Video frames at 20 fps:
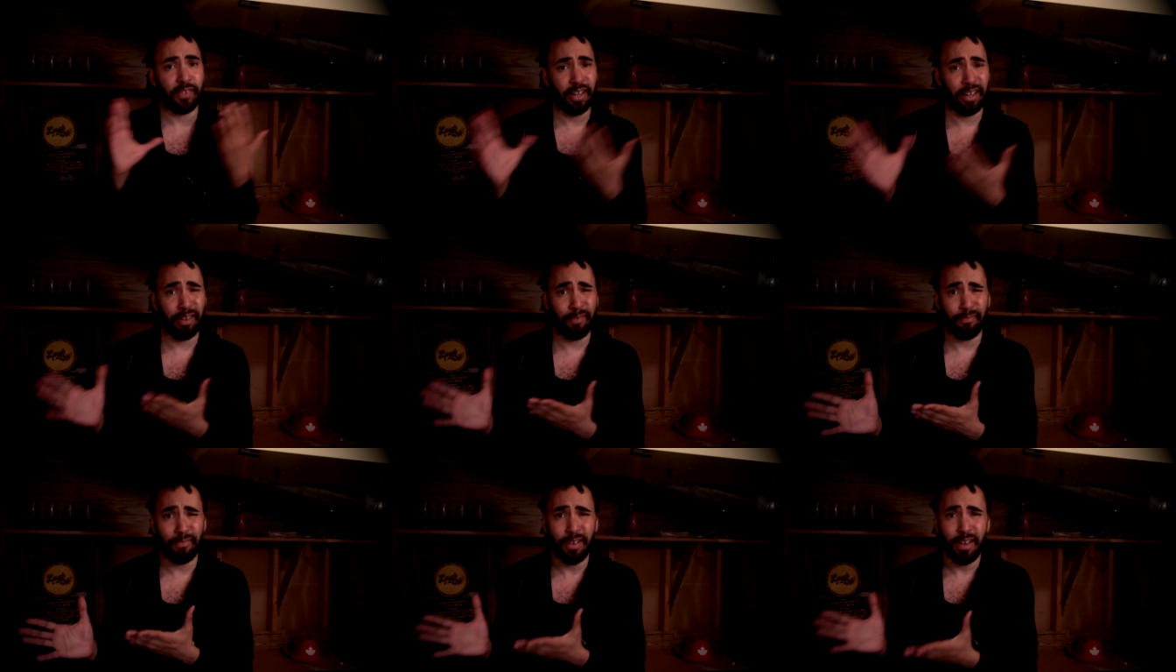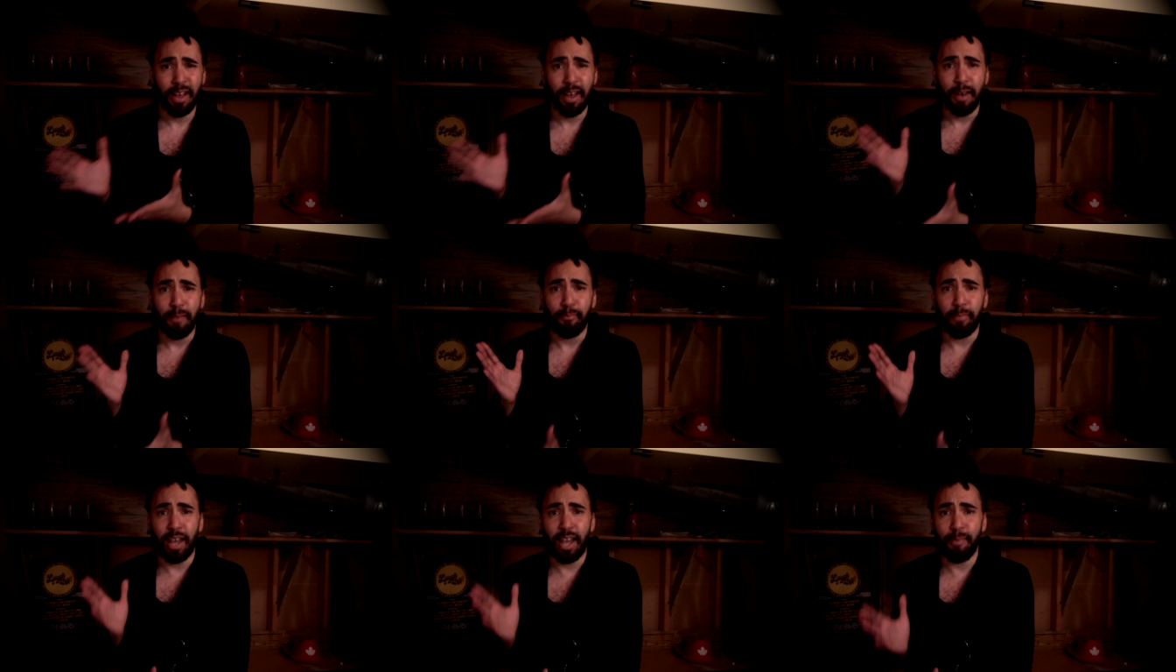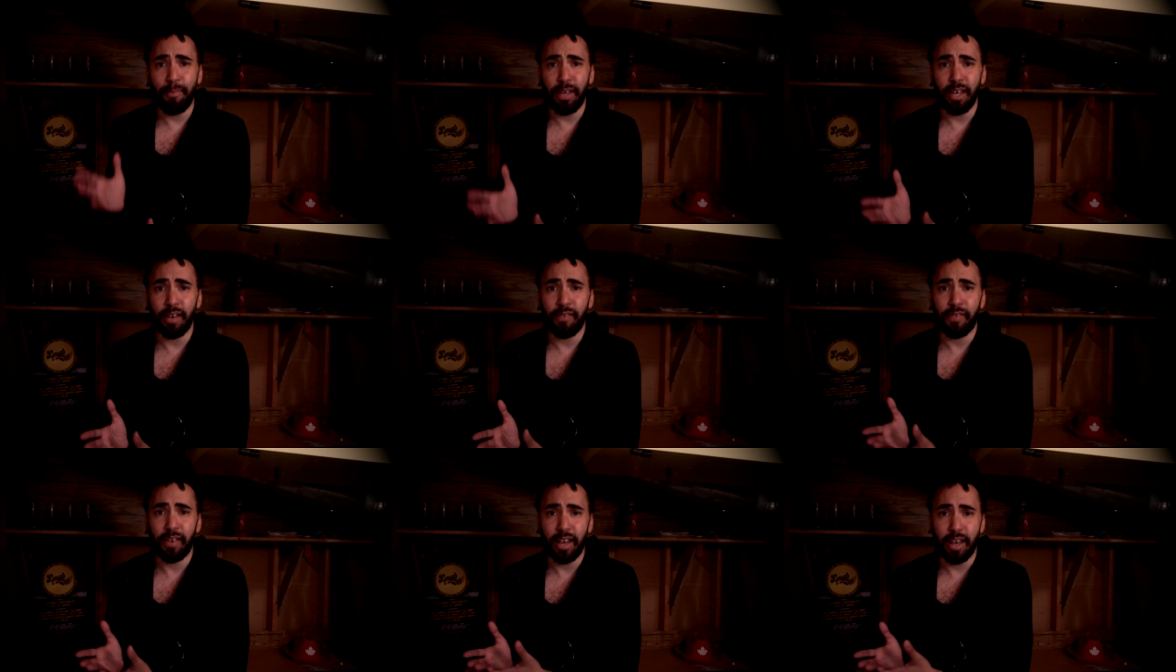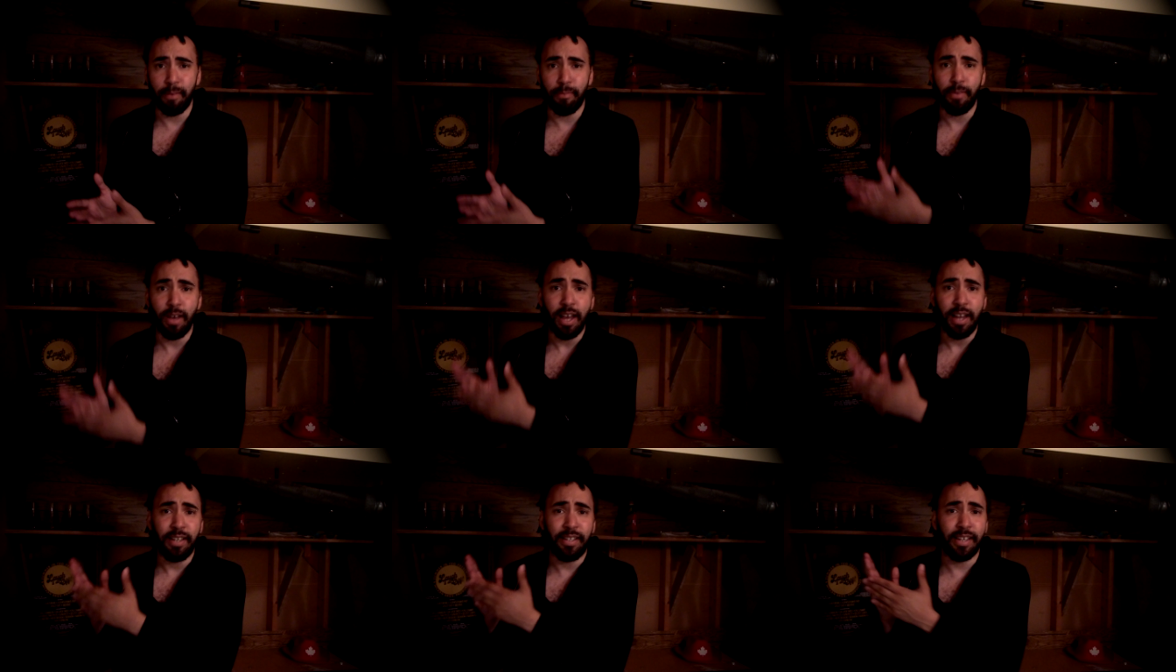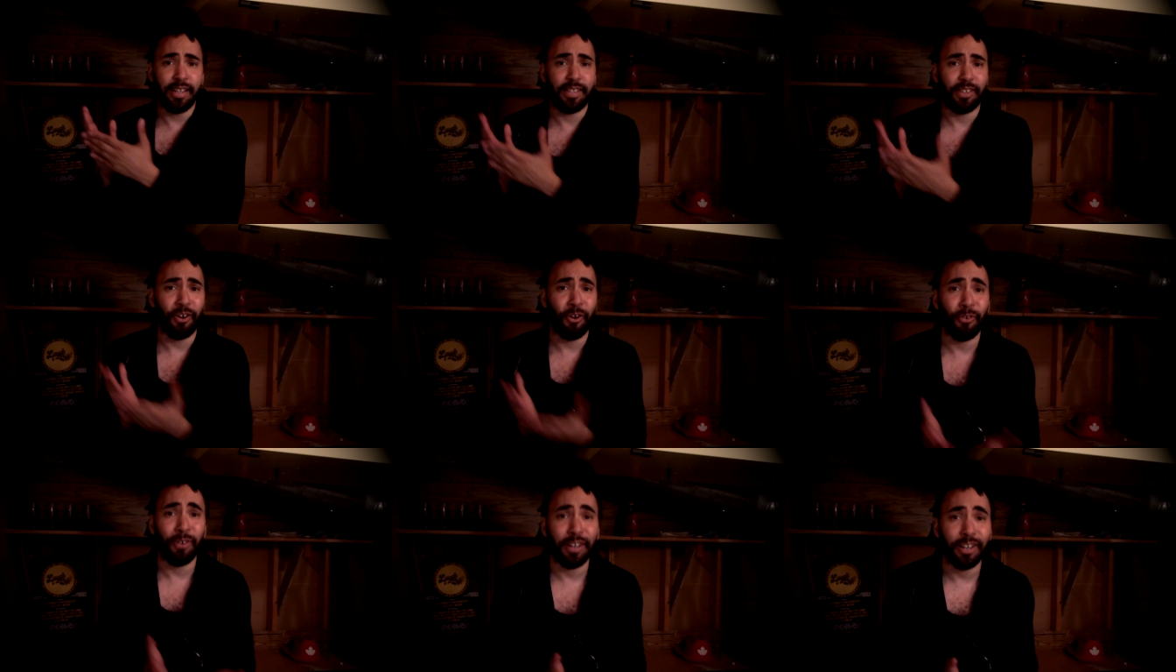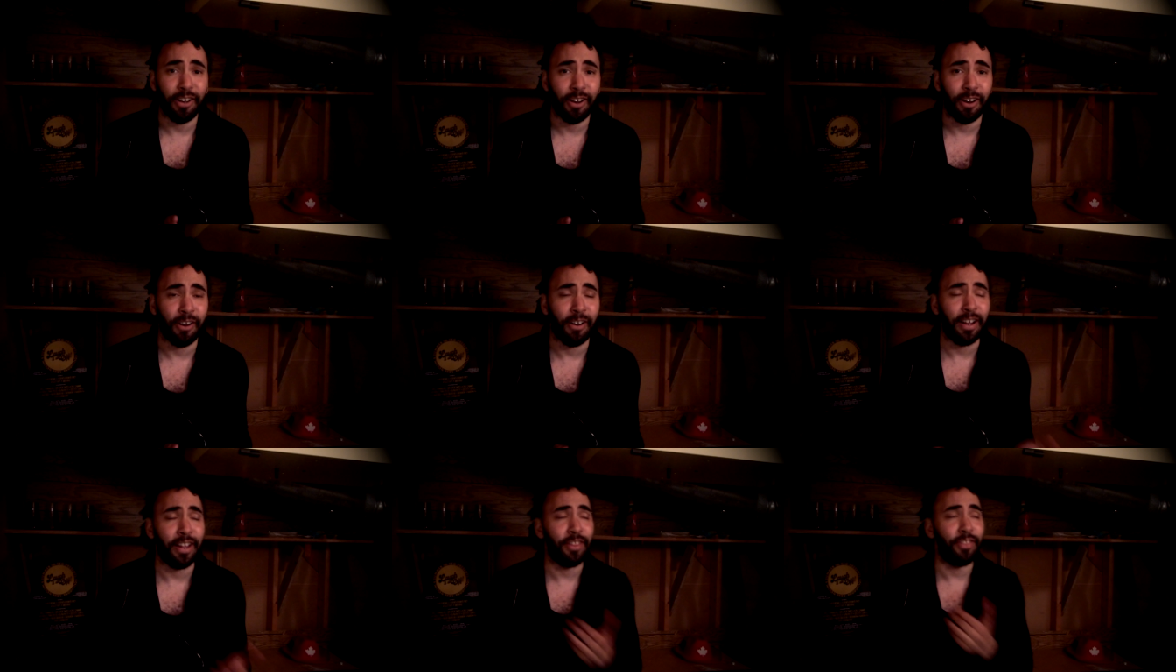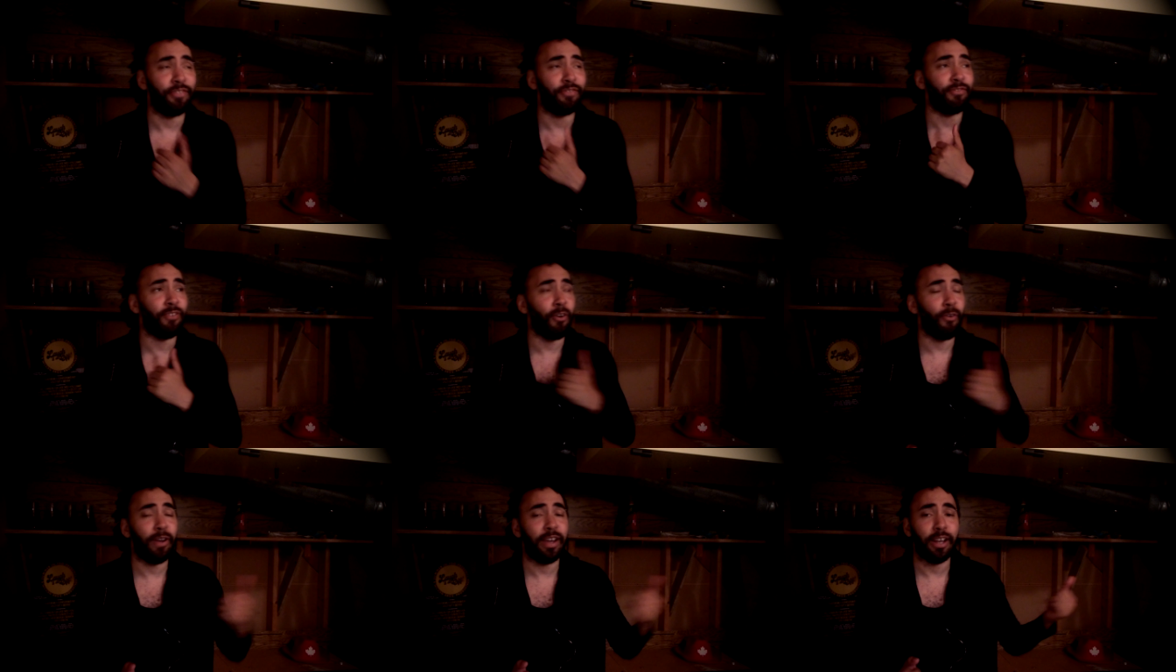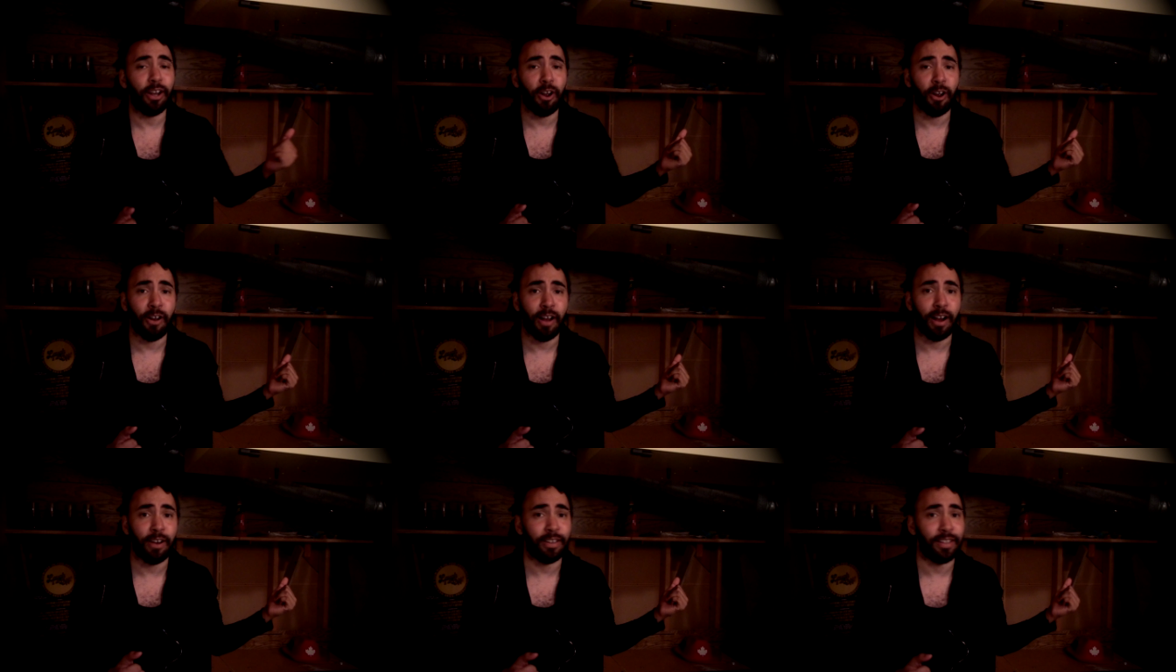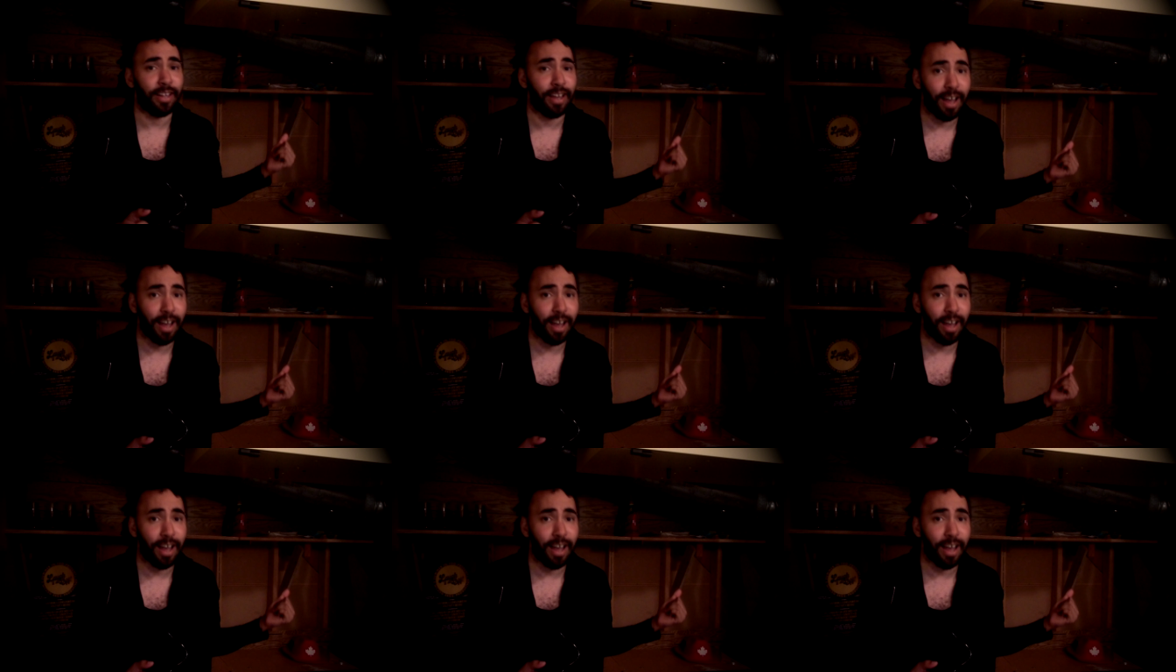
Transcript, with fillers: him may be of him disowning her and throwing her out of the